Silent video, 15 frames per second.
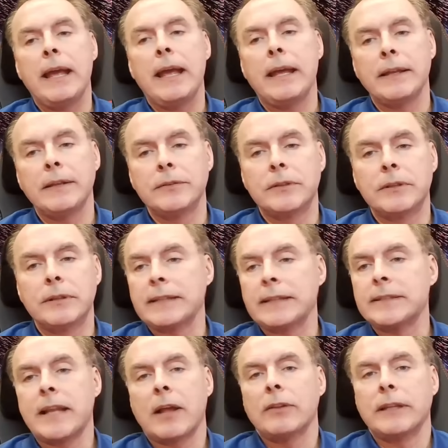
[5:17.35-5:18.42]
And
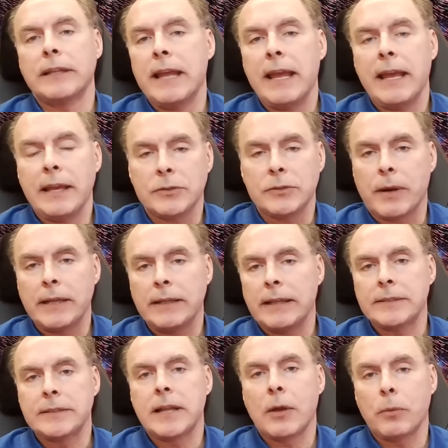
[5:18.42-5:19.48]
that's not the case, right?
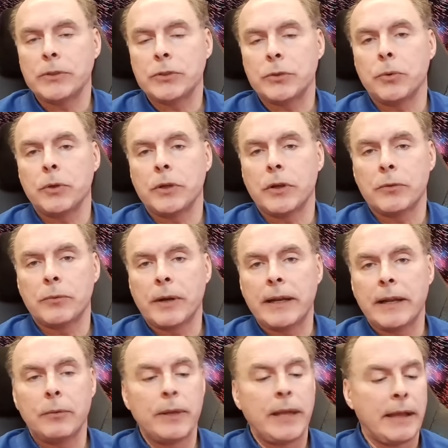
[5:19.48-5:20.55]
That's not what's going on right
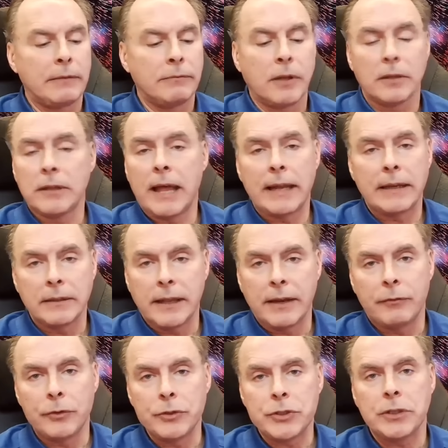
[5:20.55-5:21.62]
now. We had a lot of
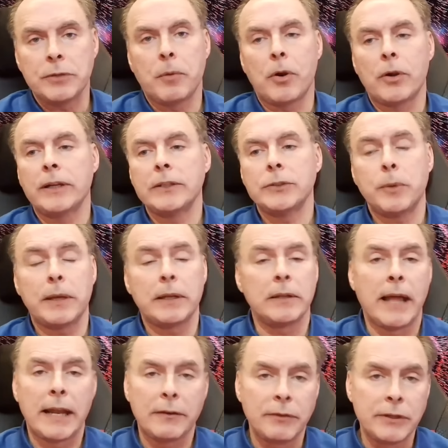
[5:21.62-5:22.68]
leverage in the markets. We had a
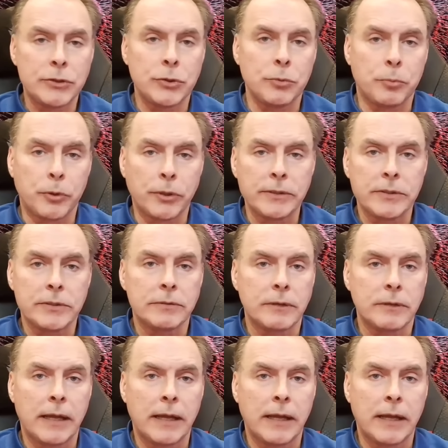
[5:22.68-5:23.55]
lot of exuberance.